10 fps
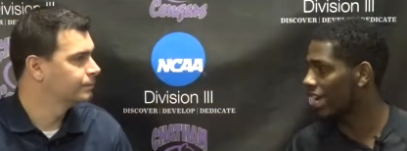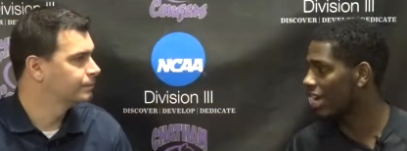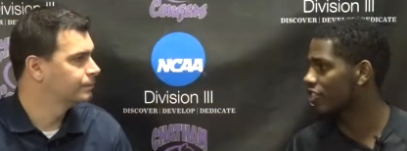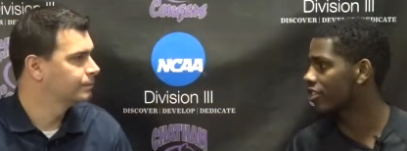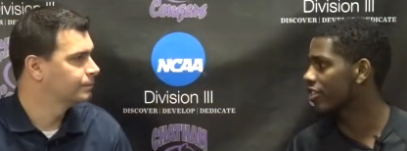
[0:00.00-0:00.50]

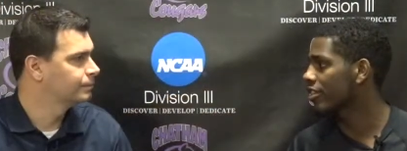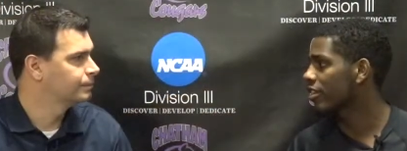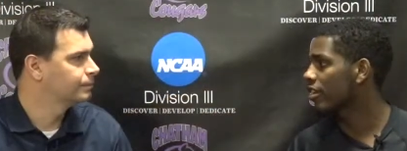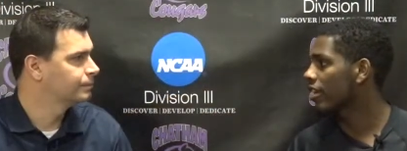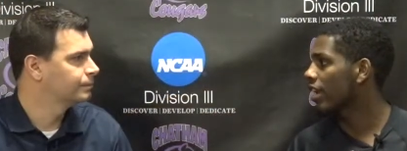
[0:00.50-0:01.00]
Speaker 1: last year
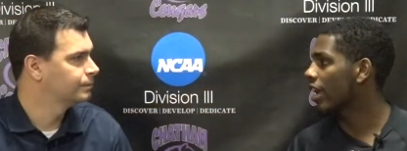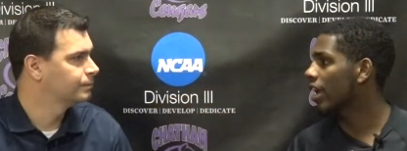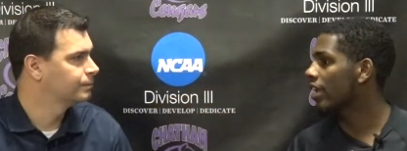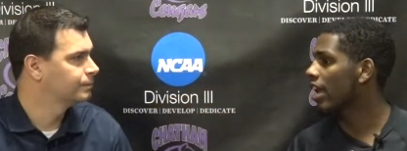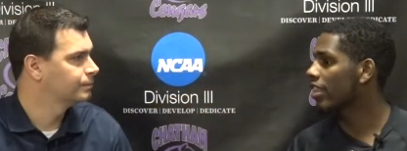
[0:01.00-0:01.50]

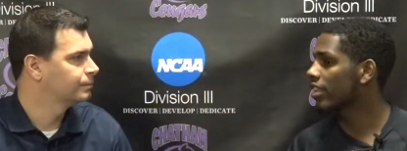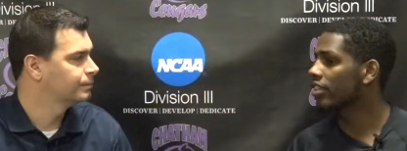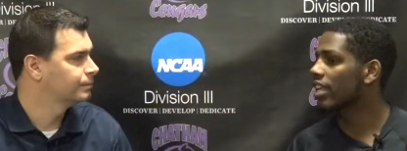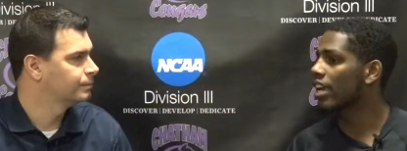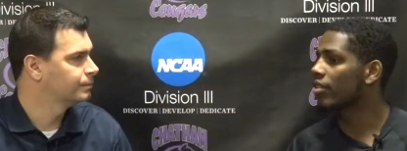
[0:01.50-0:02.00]
and I
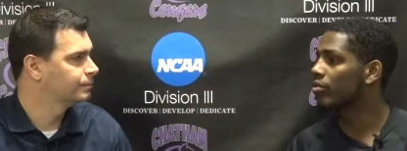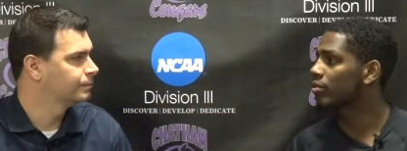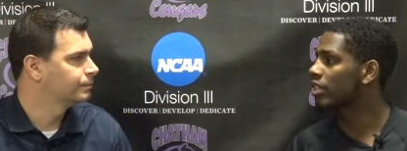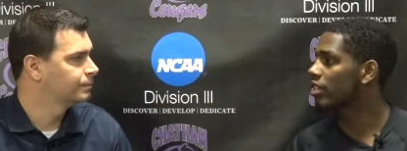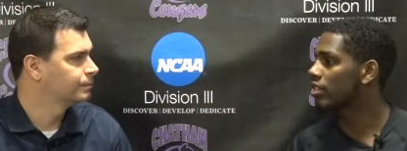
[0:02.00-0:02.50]
think that
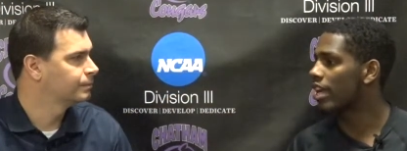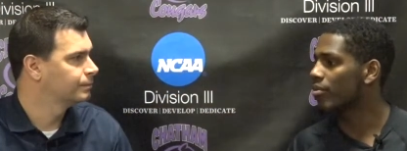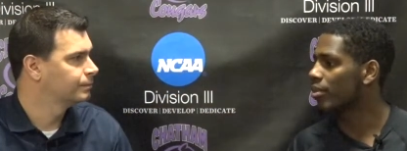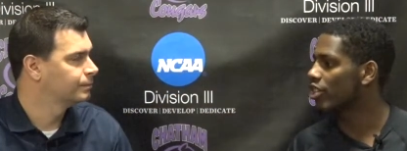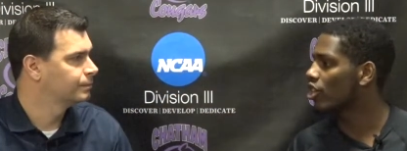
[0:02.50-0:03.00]
just
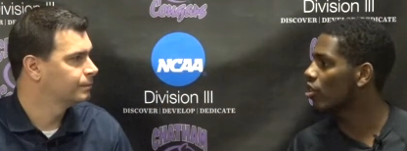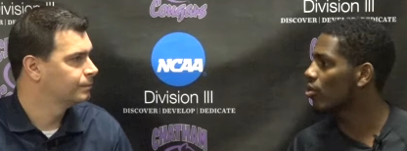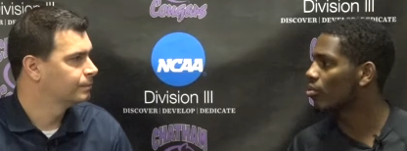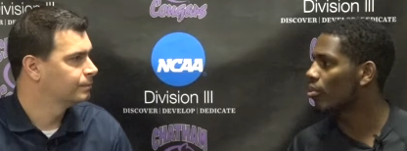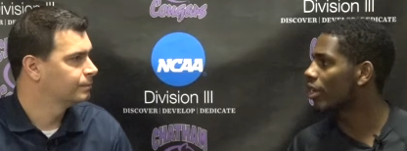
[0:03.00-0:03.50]
that we know
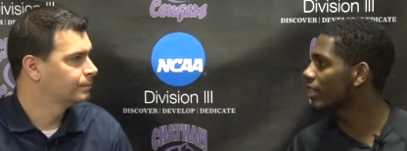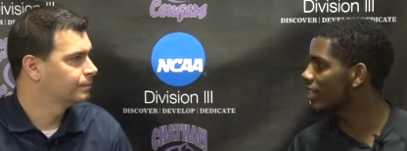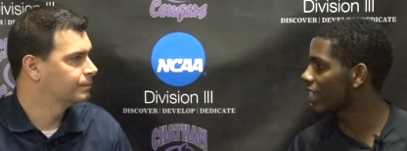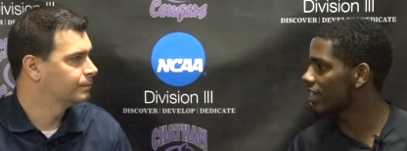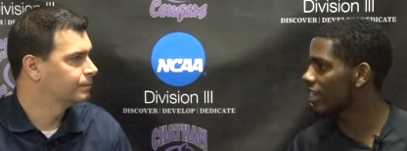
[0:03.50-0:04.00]
what it
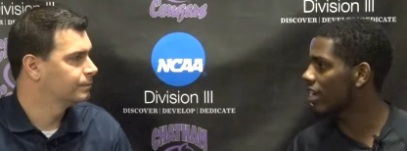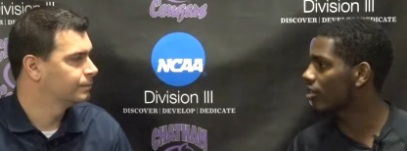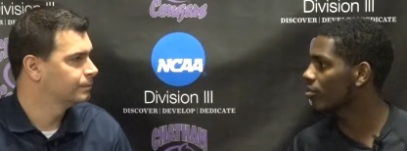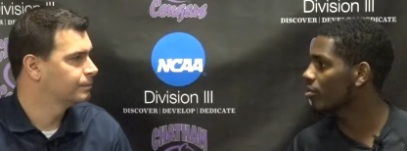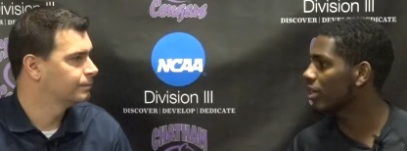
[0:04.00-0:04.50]
takes
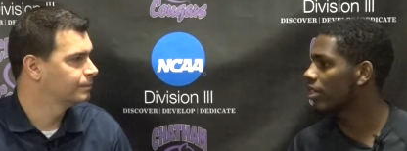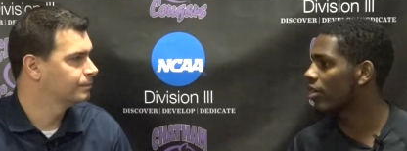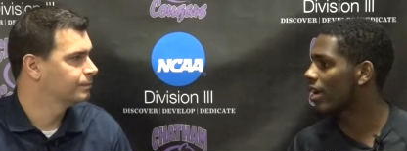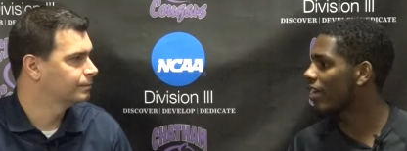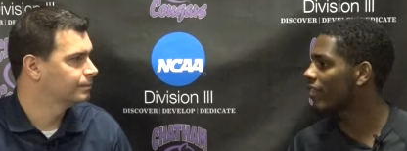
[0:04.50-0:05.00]
now, we
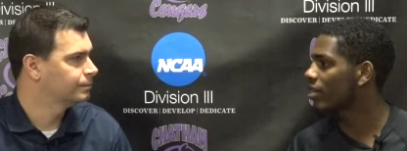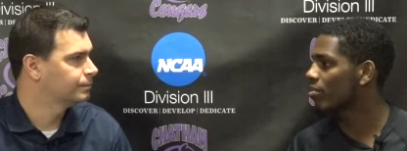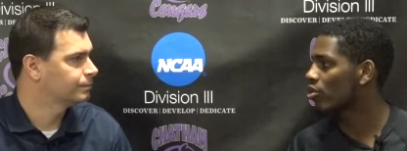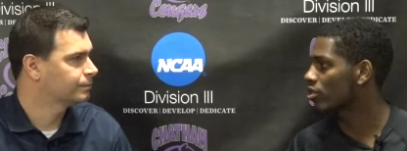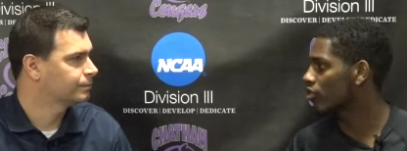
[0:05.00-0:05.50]
don't have any
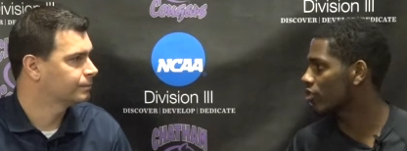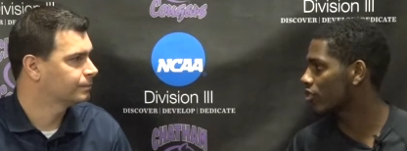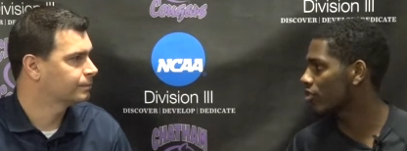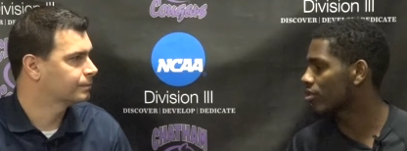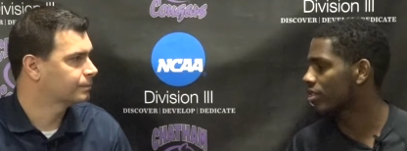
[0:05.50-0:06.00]
more of those
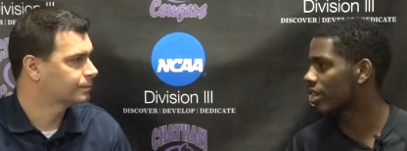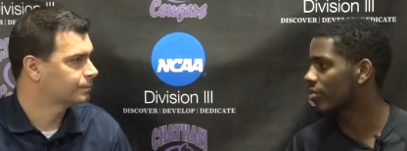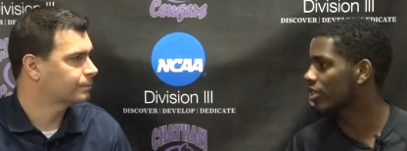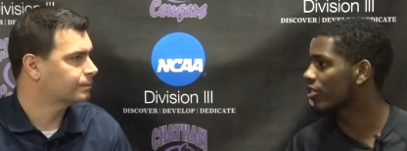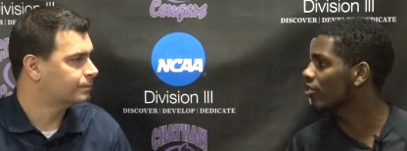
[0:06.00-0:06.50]
excuses that
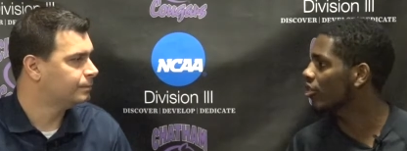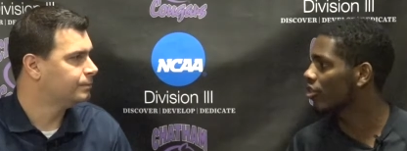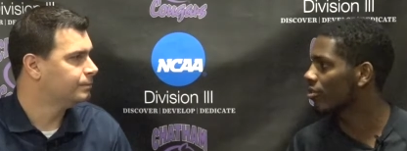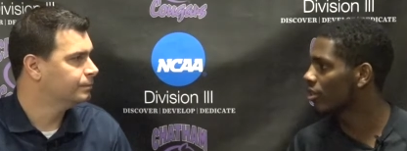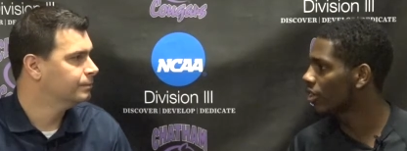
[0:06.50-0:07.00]
we don't
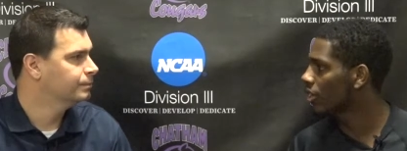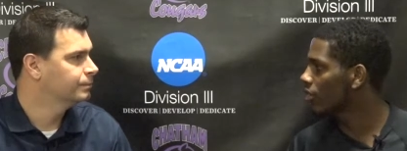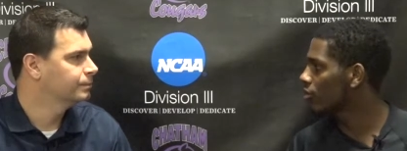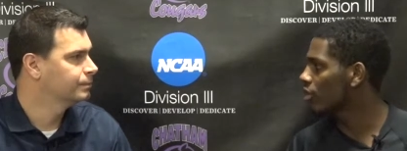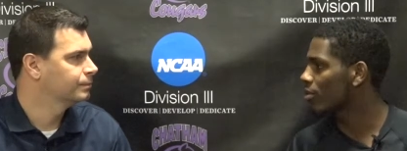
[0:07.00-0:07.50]
know,
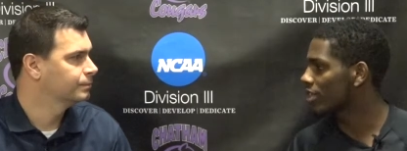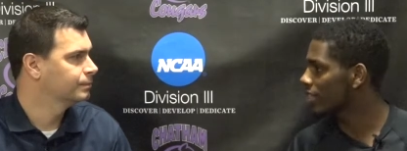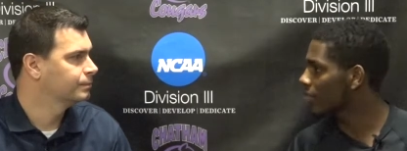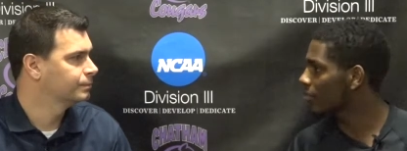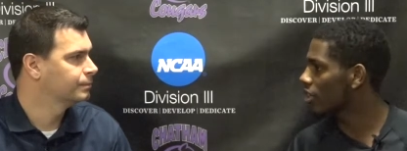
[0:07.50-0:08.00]
you know, what
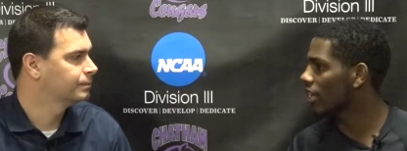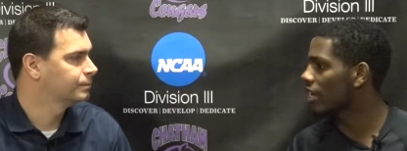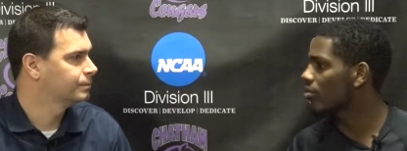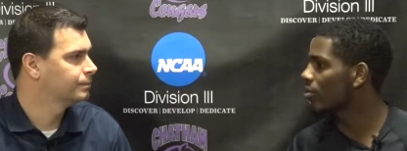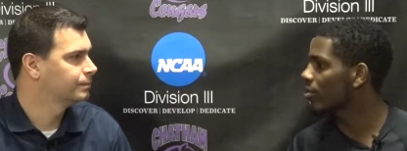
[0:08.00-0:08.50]
teams are
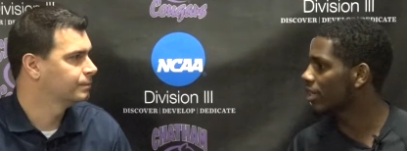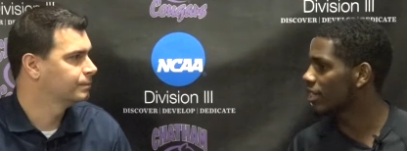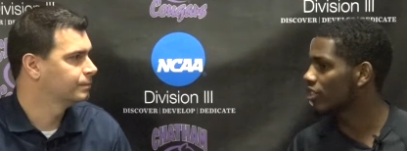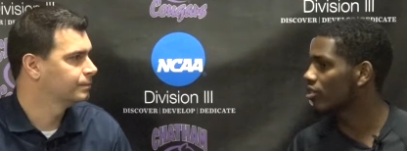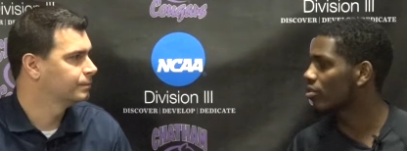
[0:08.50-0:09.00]
like, what we
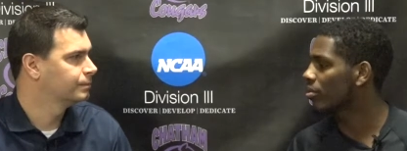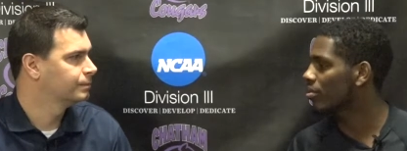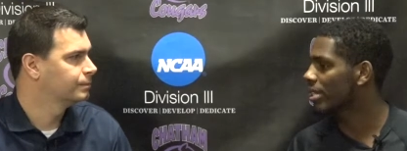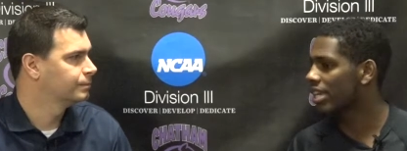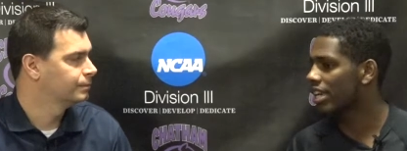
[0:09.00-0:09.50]
can do and what
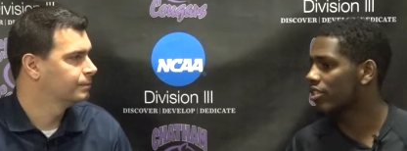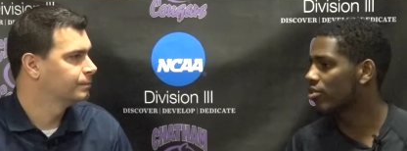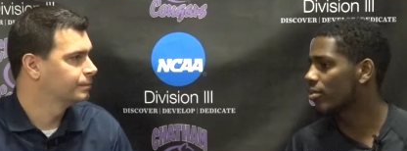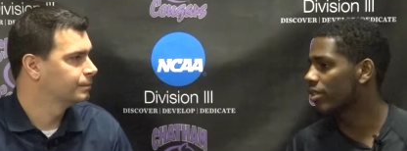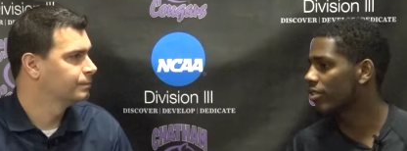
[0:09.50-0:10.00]
we can't do.
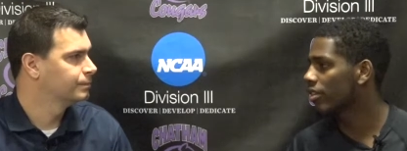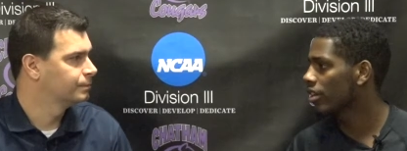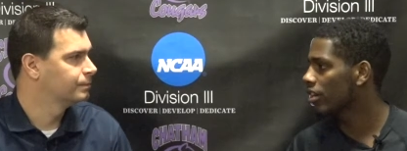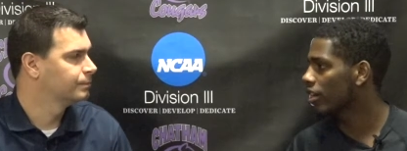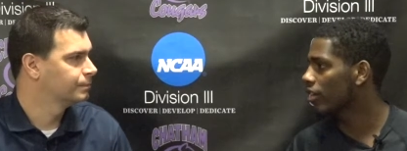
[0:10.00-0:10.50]
We
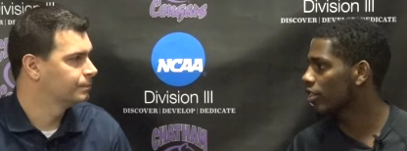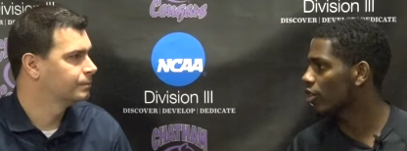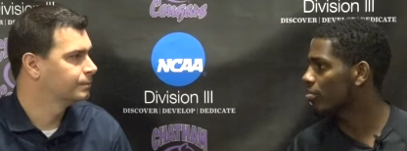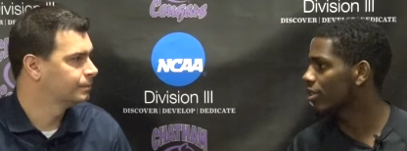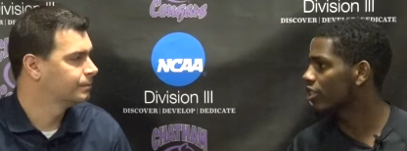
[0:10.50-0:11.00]
are you
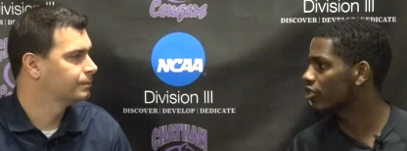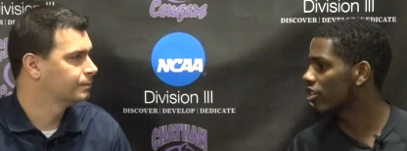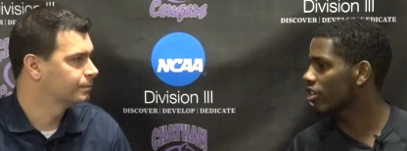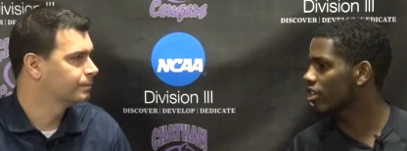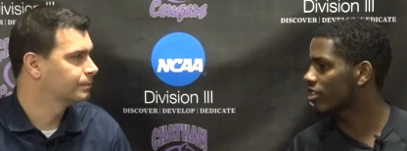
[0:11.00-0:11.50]
know pretty
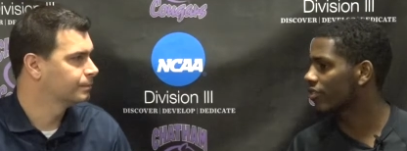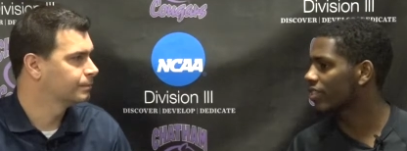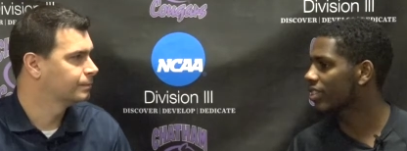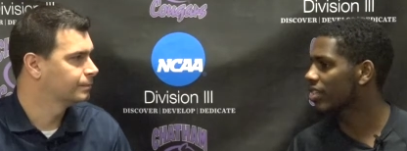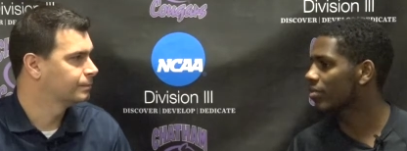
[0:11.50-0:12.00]
strong in our
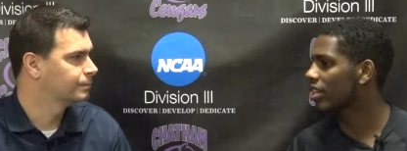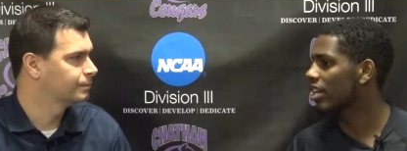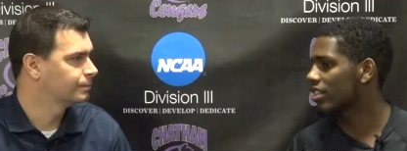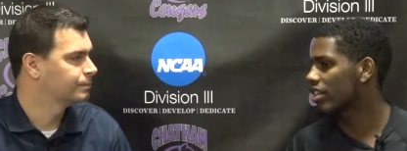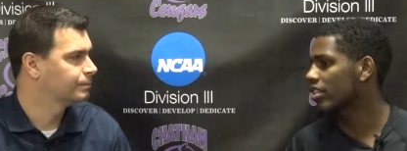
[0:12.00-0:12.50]
self-assessment, and
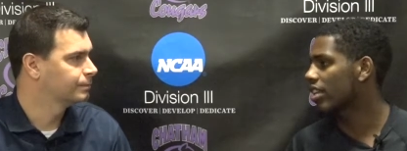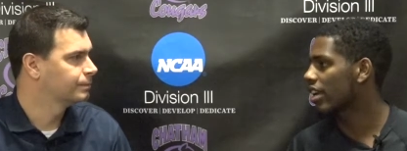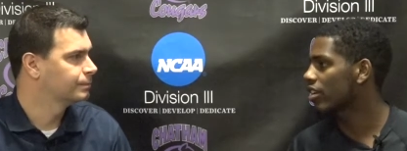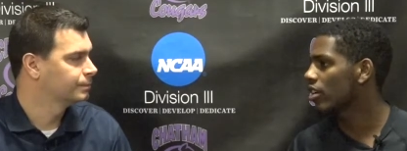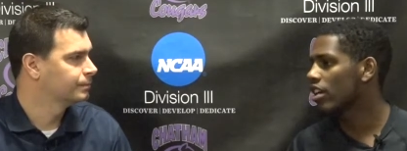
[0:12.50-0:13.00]
I think
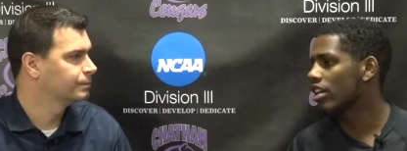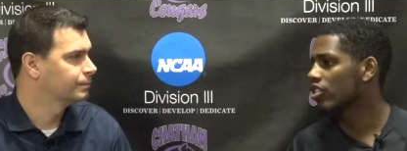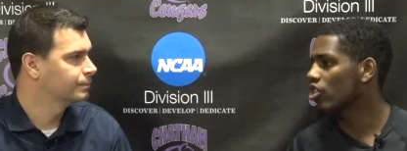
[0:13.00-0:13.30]
that as